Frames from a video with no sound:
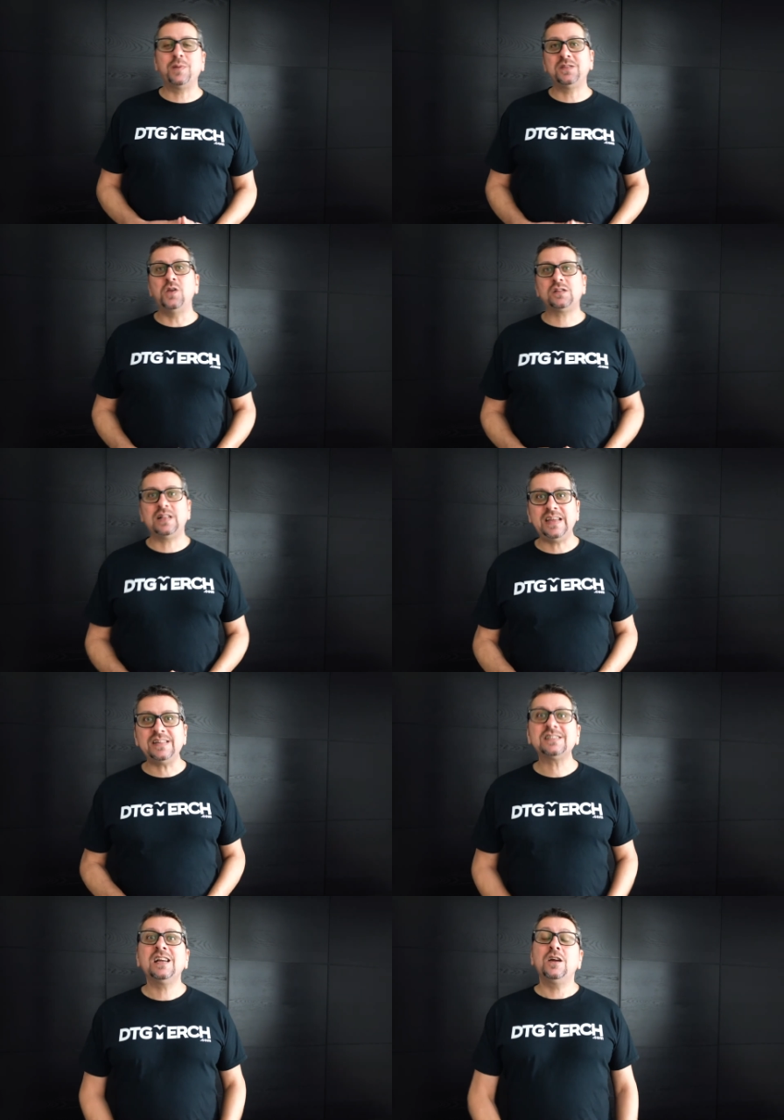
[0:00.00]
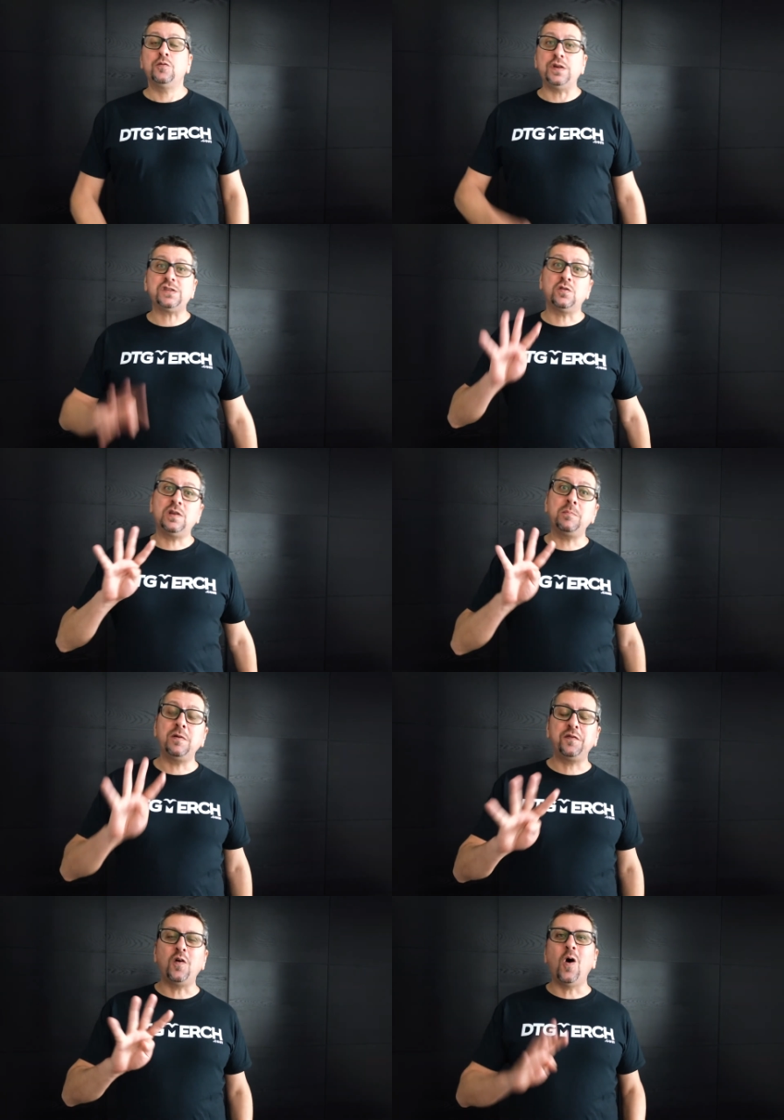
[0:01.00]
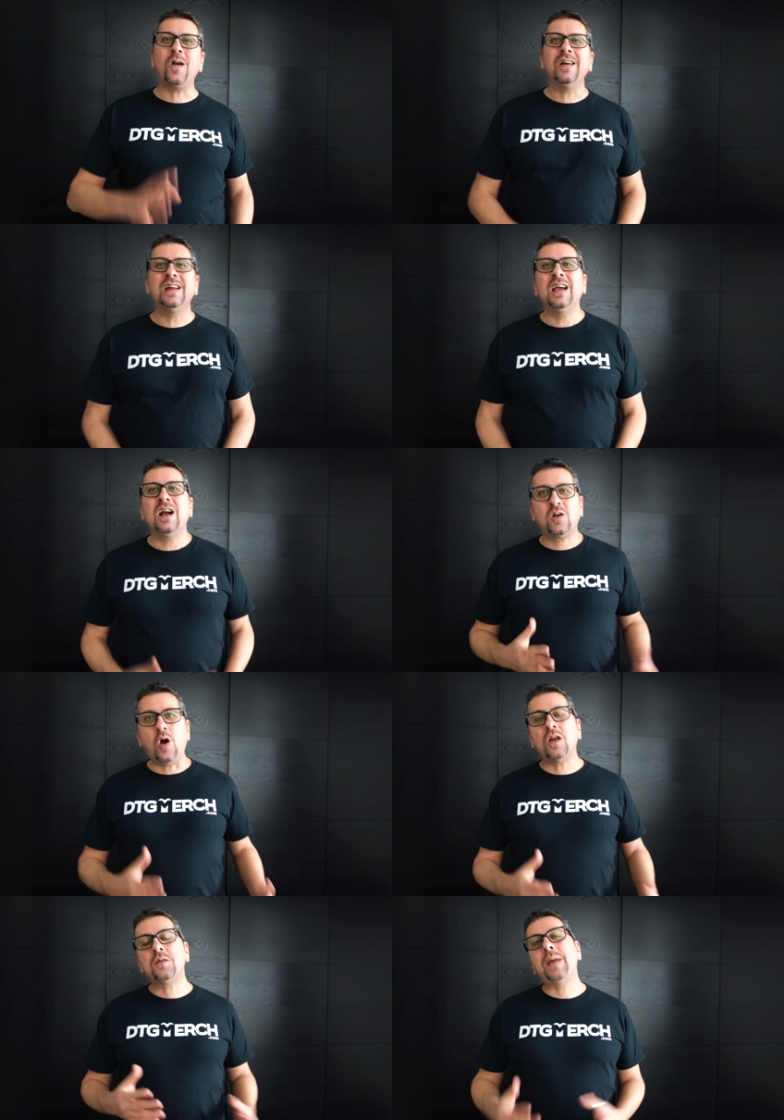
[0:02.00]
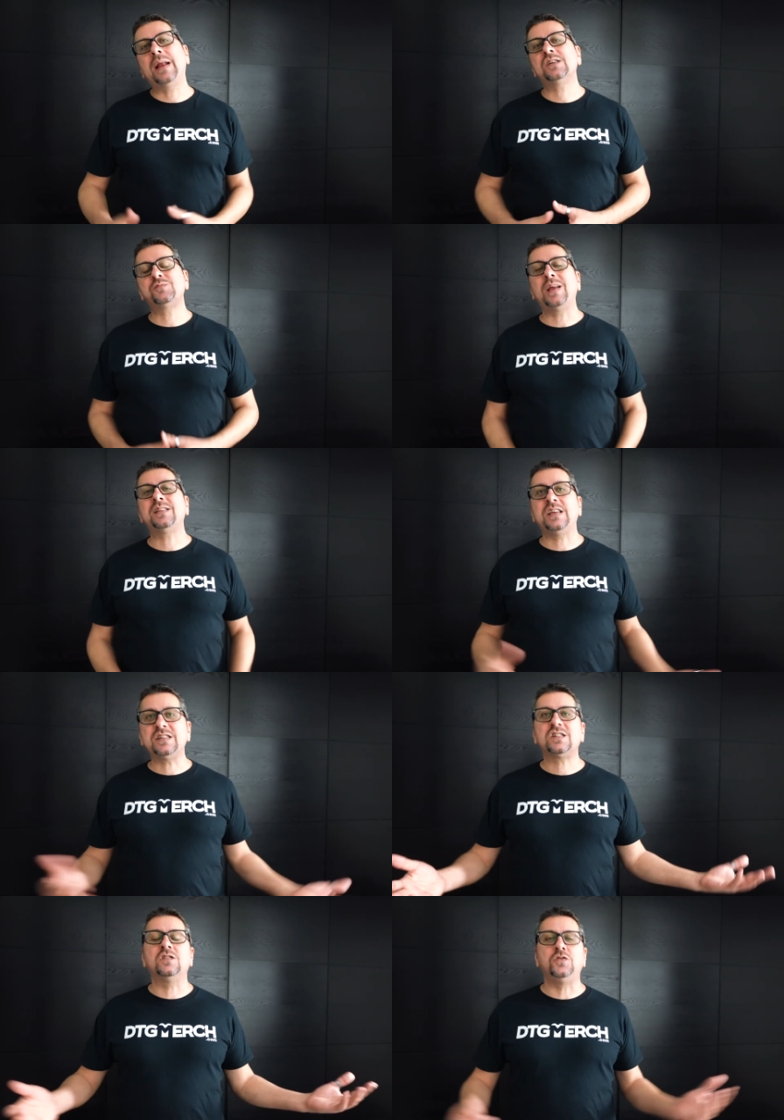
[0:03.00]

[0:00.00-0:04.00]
but not least, reason number four, color management is